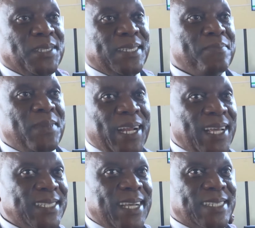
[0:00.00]
which
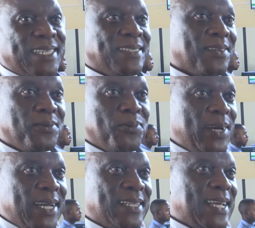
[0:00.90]
embarrass us and don't
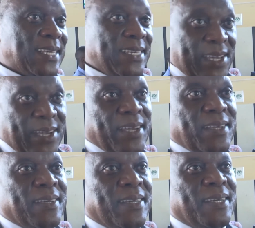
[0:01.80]
work like here
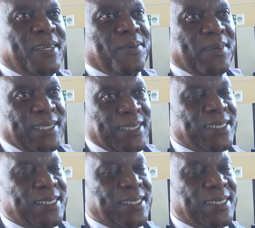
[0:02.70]
where the